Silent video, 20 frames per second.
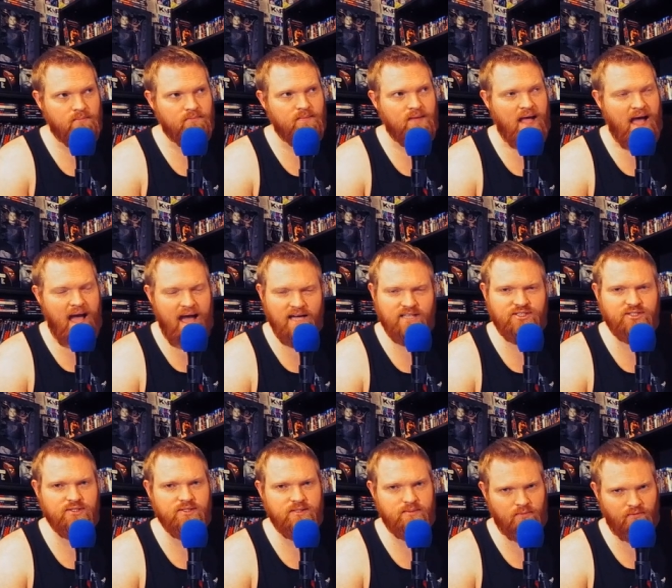
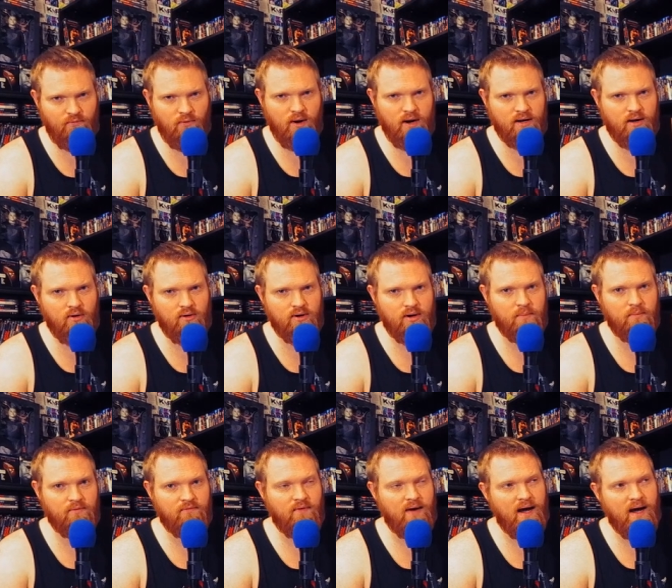Actually, before I go to number
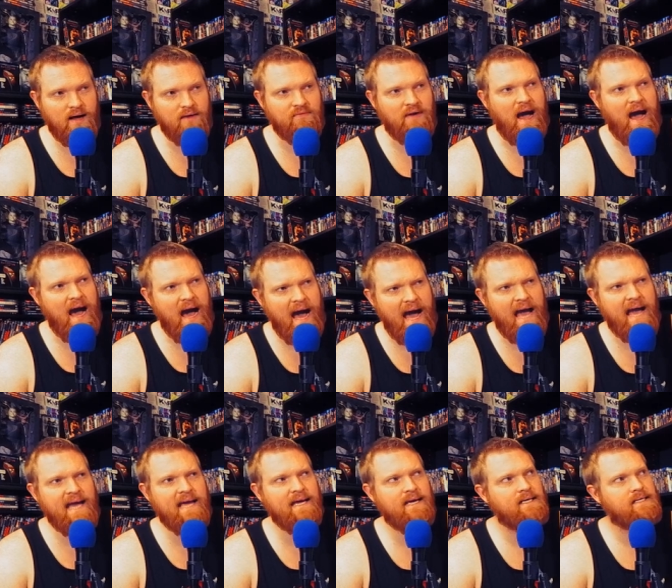5,
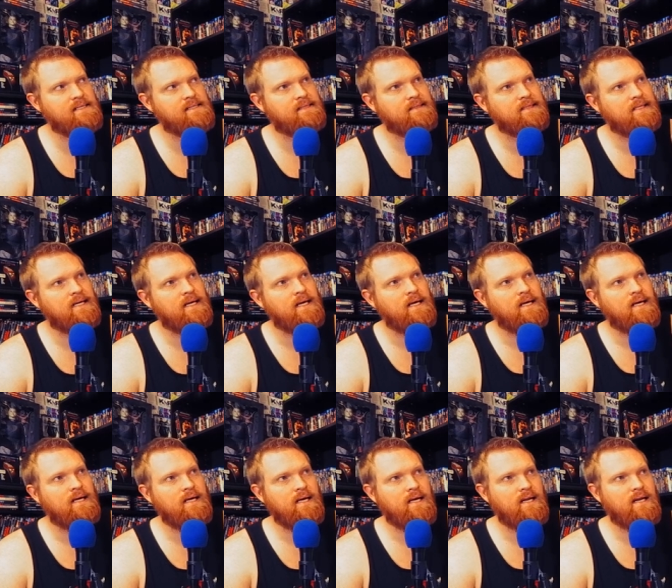I
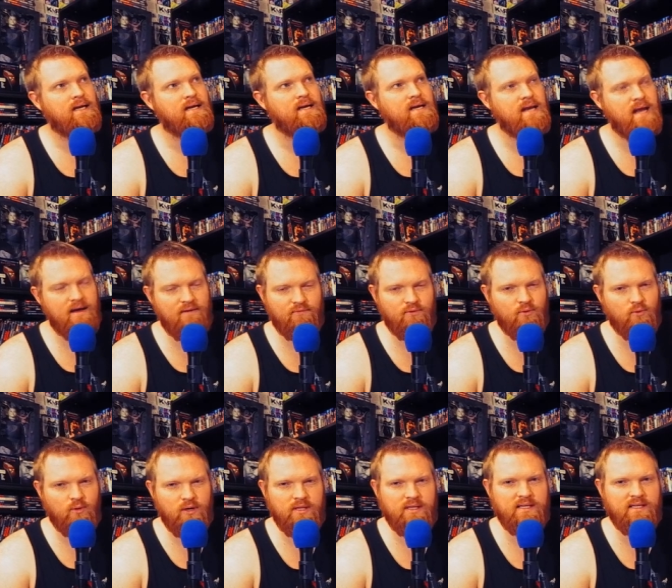never
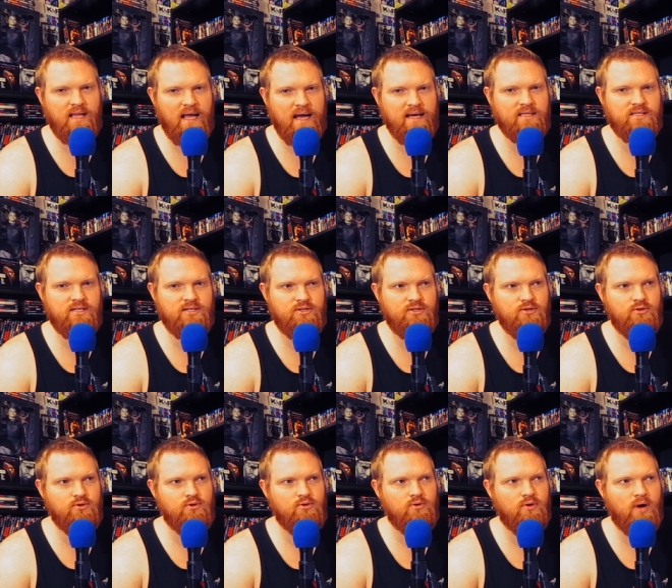really like to
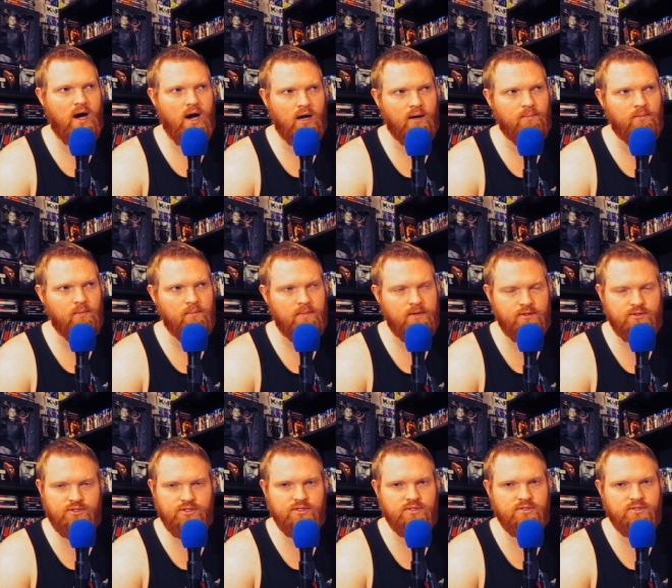do honorable
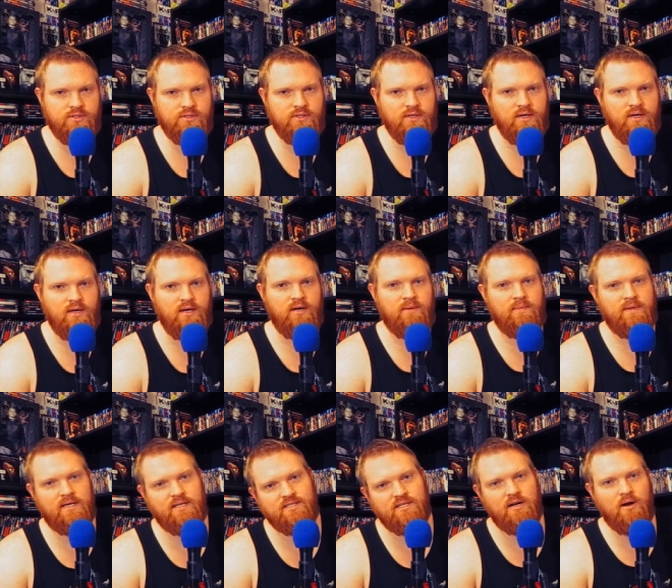mentions
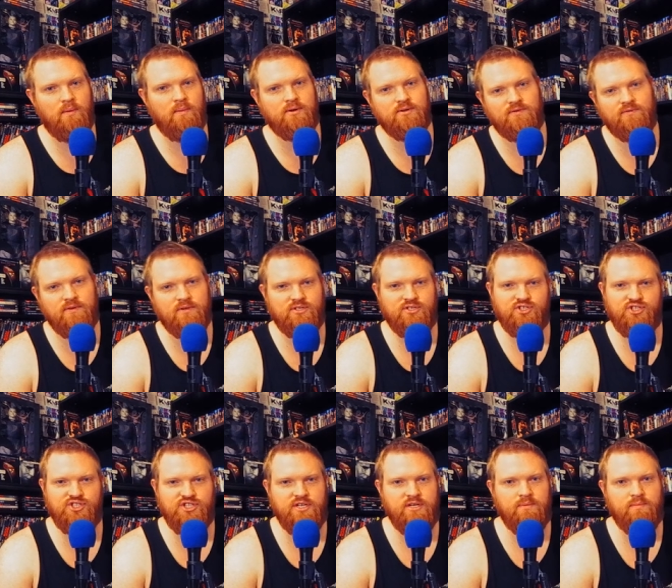because it almost feels
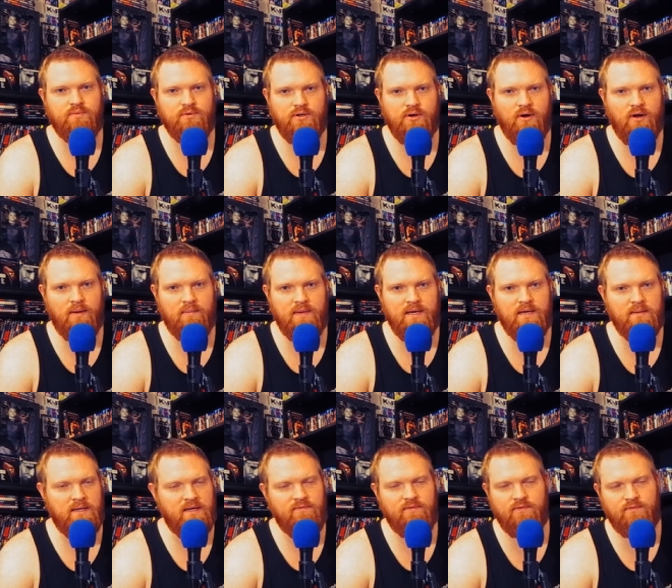cheap, you know what I mean?
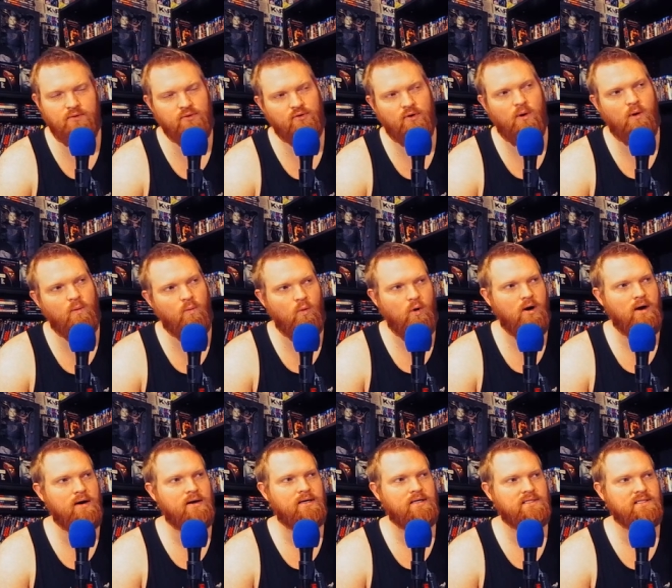Even if you throw in
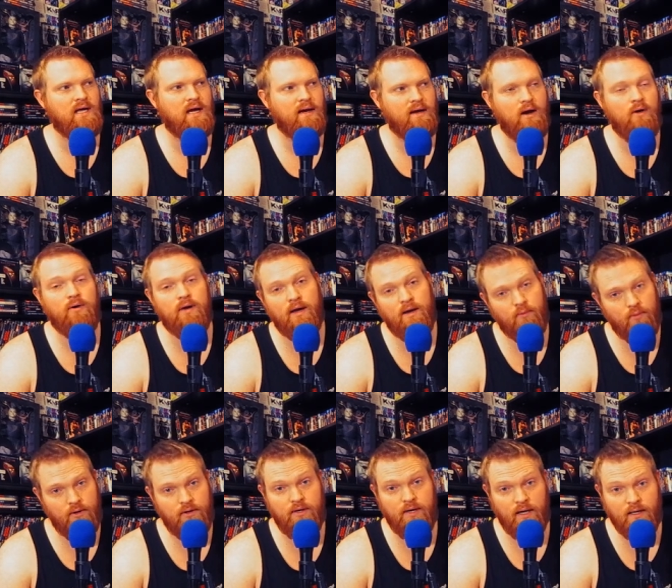one, it's like, okay, well,
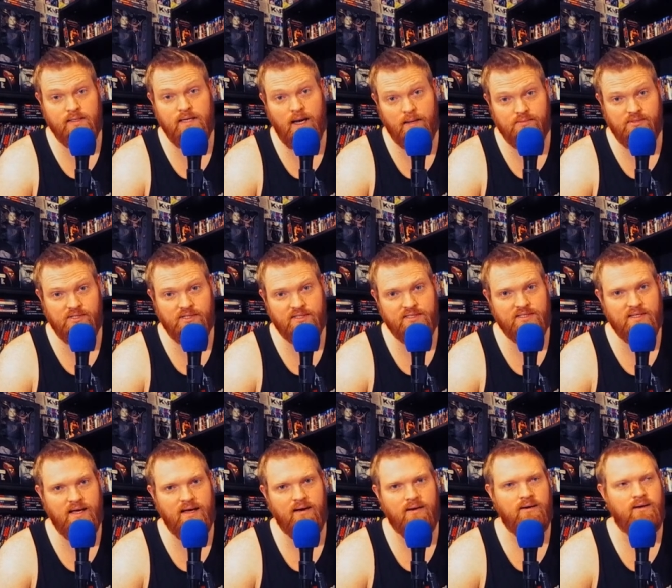you got a top 6
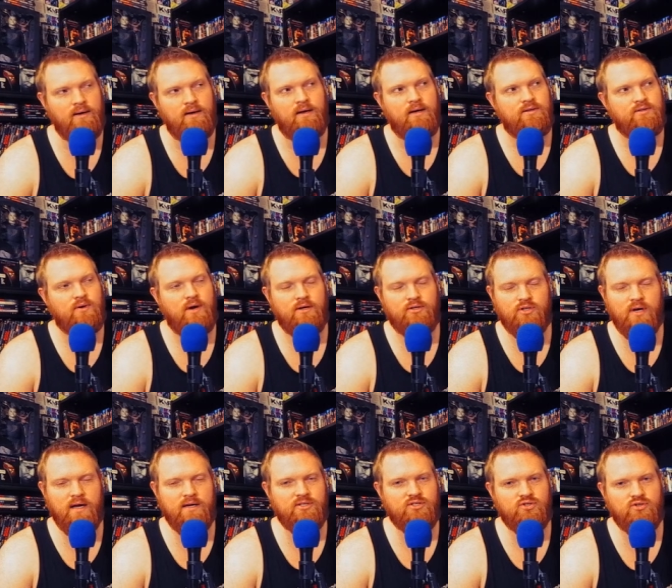now. So I try
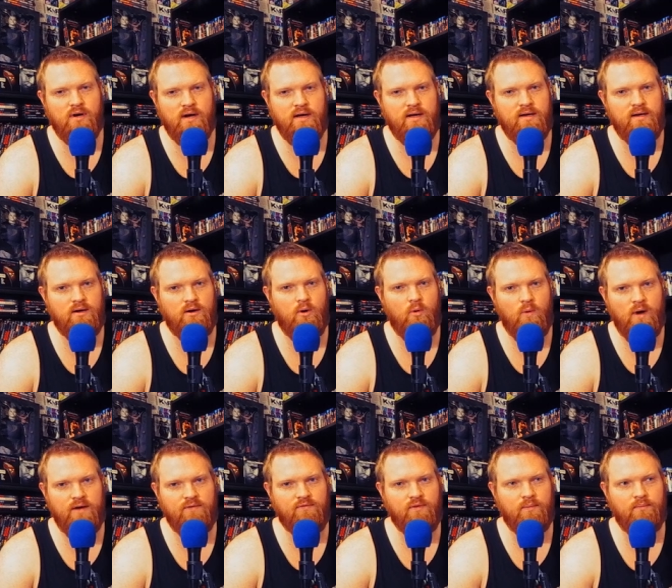to stray away
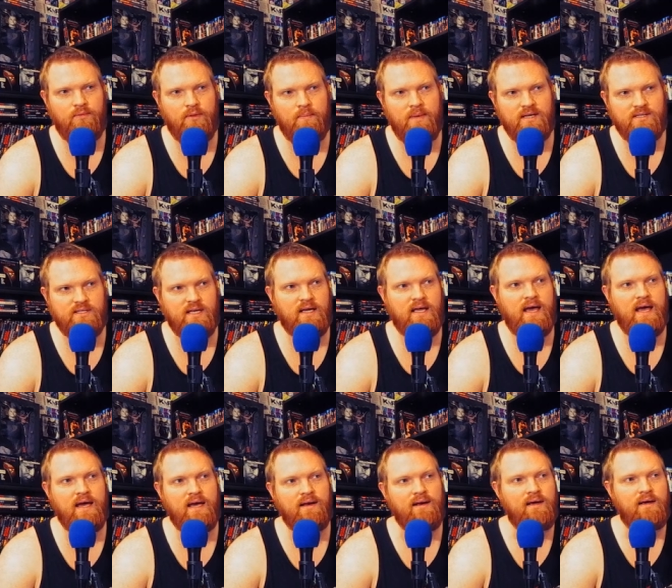from the best I
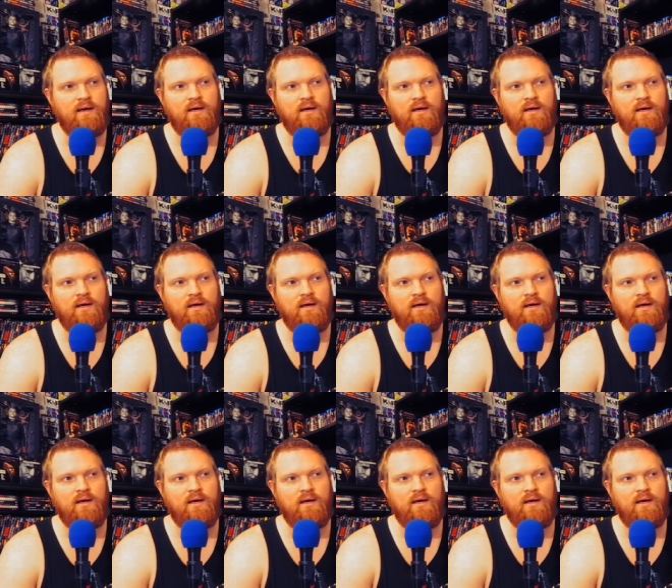can.